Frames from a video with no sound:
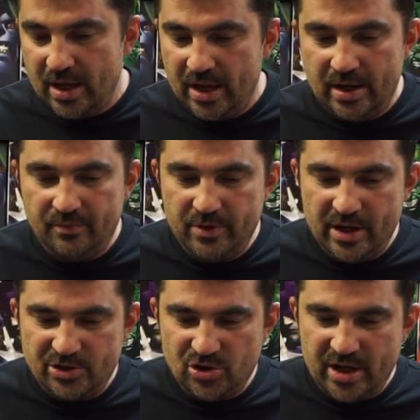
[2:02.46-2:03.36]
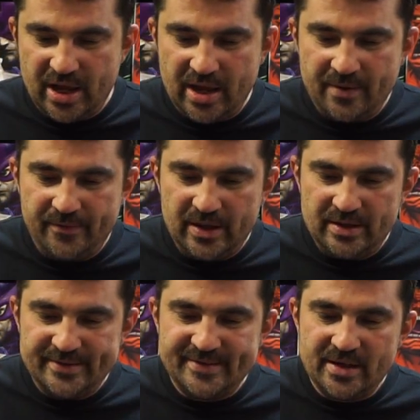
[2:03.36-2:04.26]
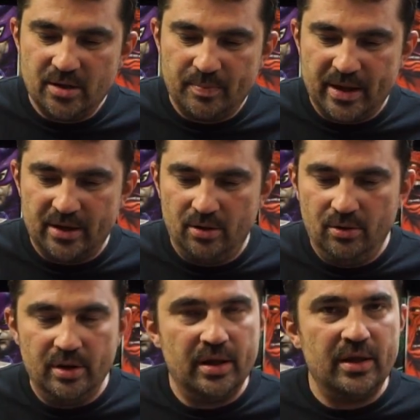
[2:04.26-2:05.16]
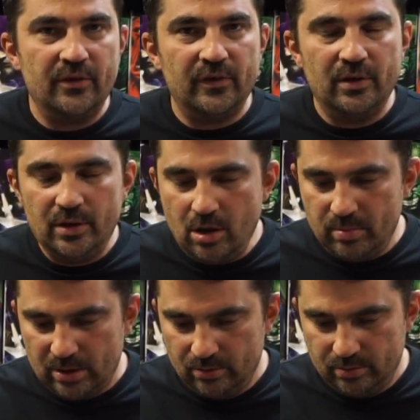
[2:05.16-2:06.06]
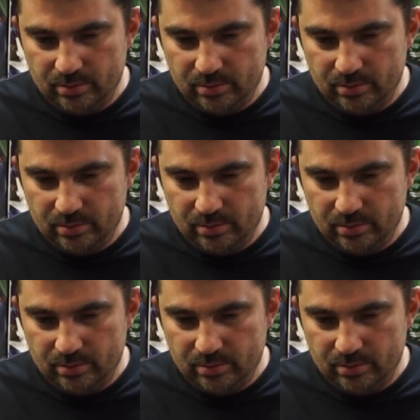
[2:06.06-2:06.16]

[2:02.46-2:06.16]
And then we actually have in the center panel is Lobo.